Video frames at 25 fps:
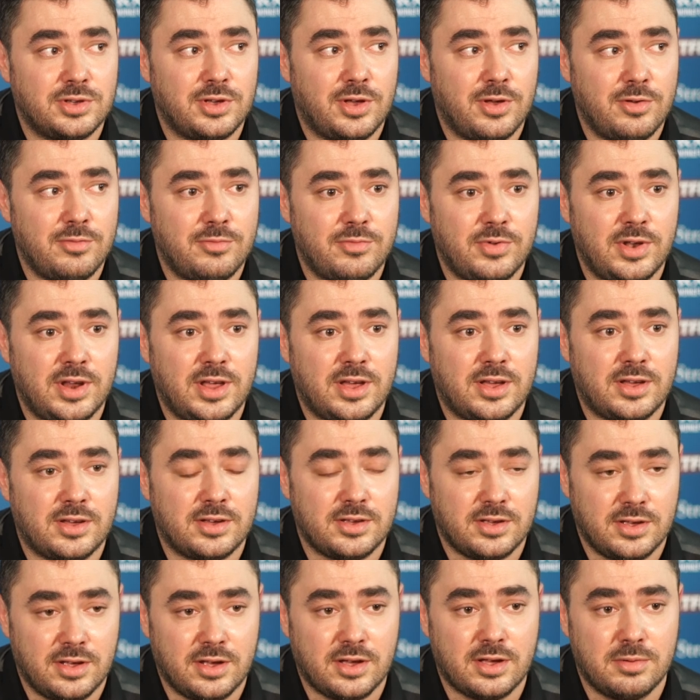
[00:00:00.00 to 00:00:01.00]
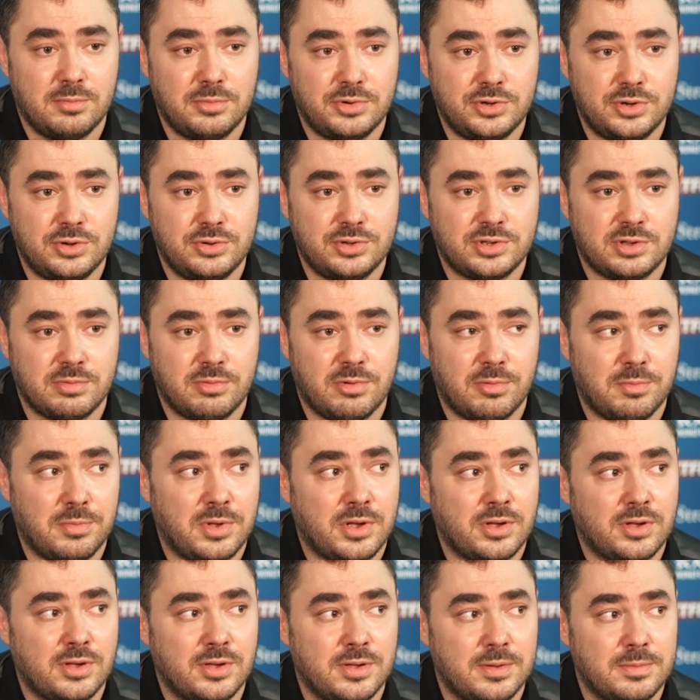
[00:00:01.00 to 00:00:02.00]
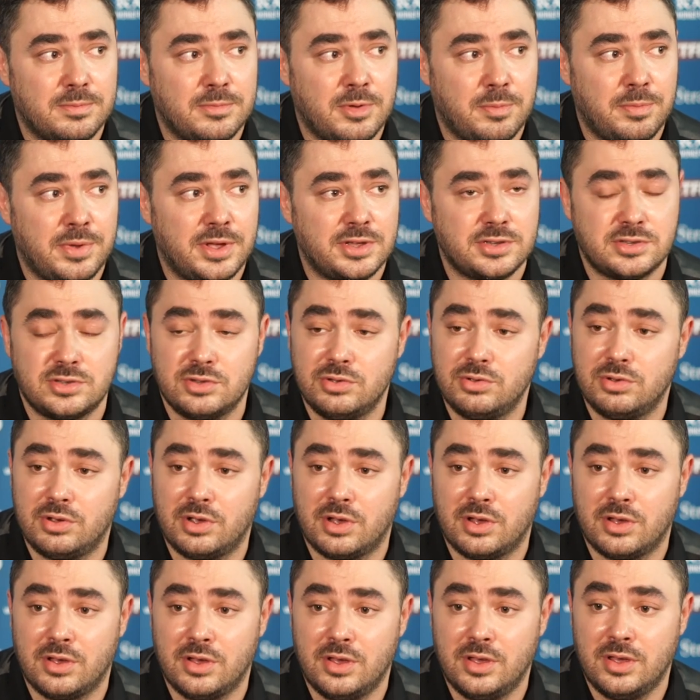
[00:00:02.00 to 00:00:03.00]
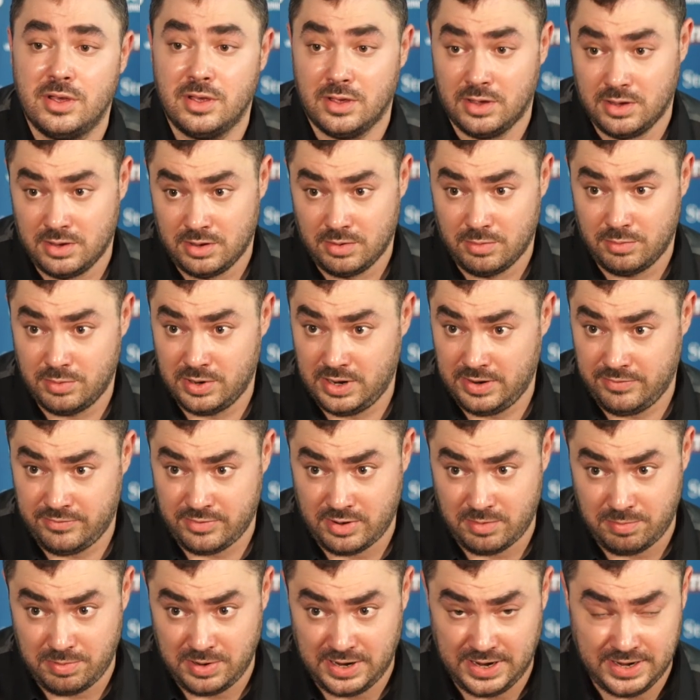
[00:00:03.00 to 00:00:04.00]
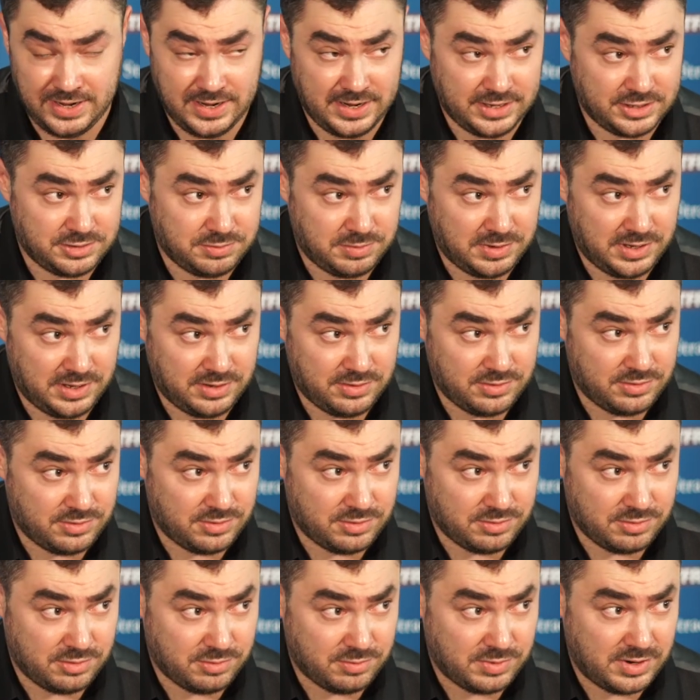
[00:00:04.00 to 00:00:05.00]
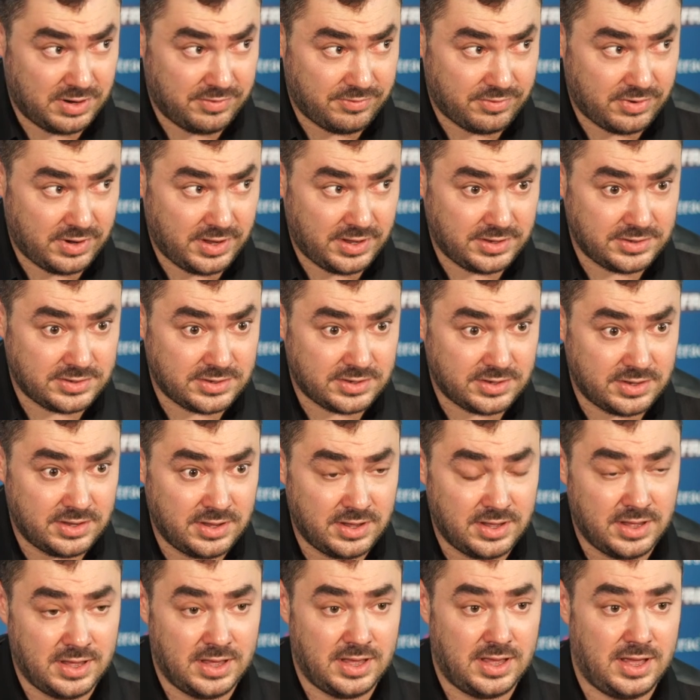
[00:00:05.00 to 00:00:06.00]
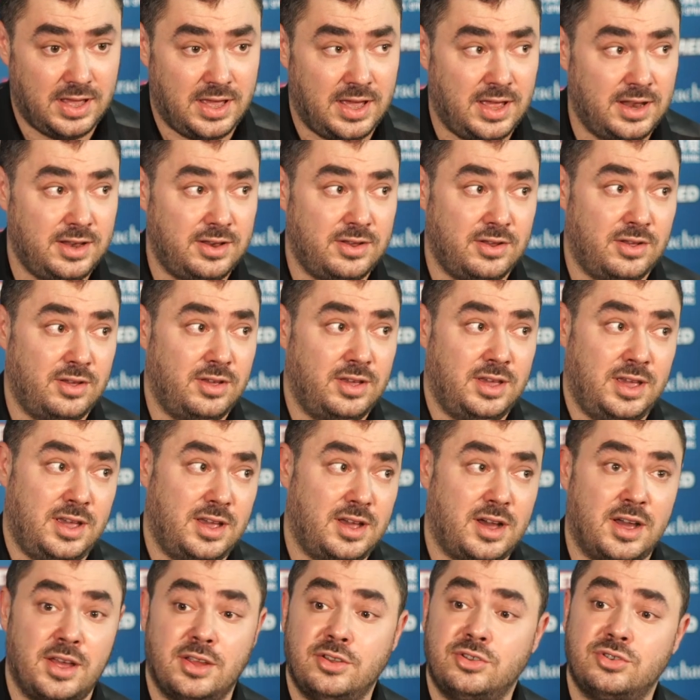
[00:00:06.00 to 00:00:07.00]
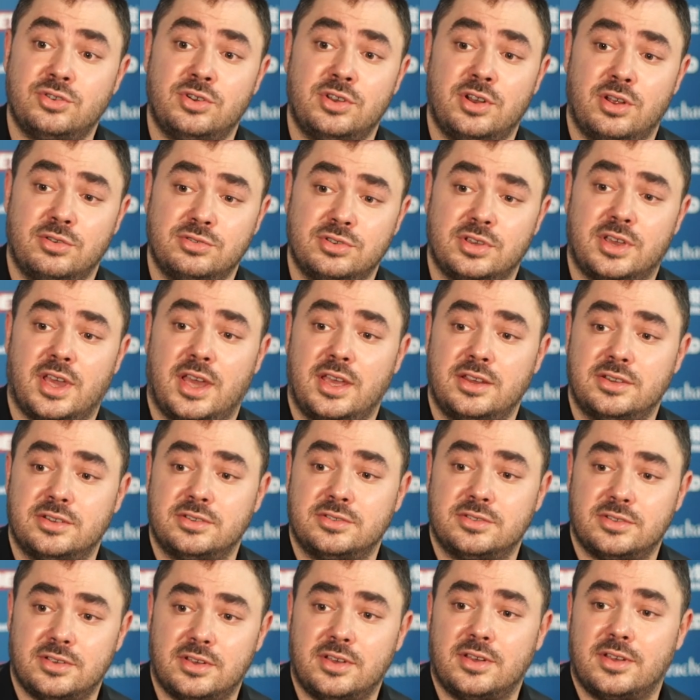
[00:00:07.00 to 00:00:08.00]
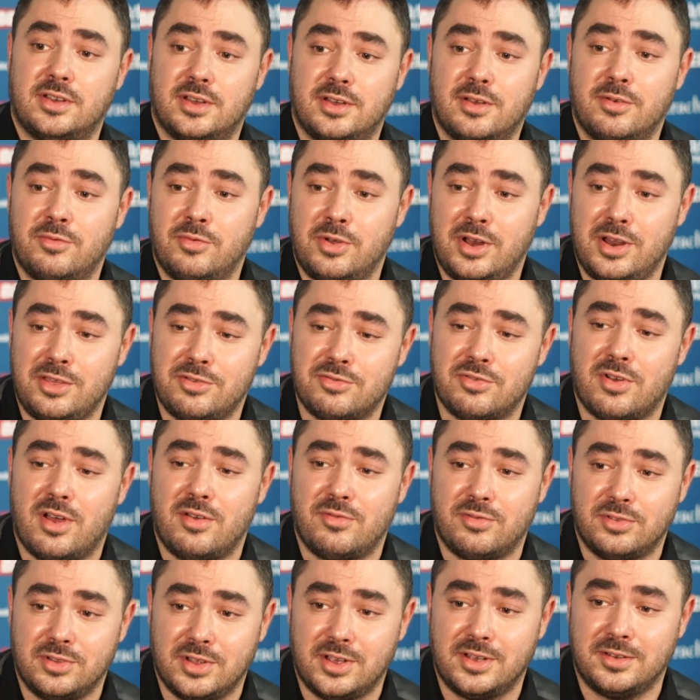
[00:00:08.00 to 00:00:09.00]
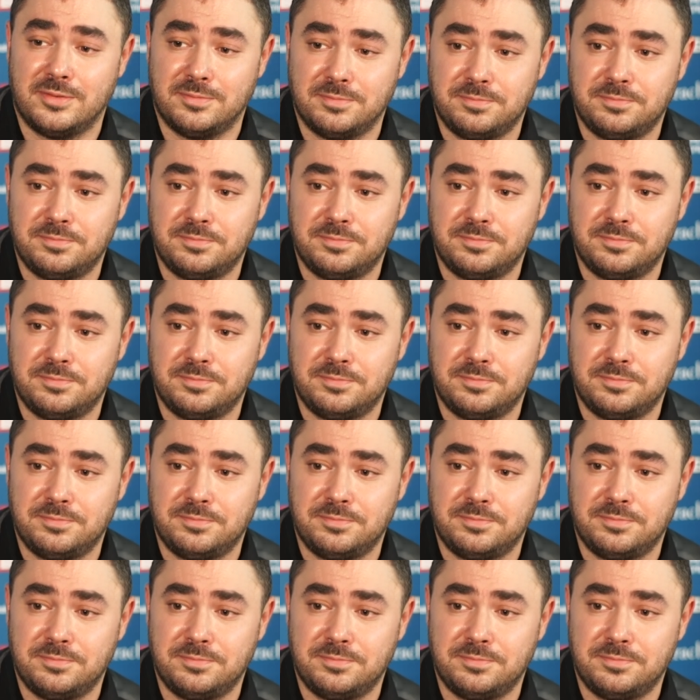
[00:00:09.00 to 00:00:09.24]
Hopefully, I, I can produce some of my, my best snooker whenever I play next week or, or whenever it is. And uh, yeah, I enjoy those occasions. I, I, really thrive on that.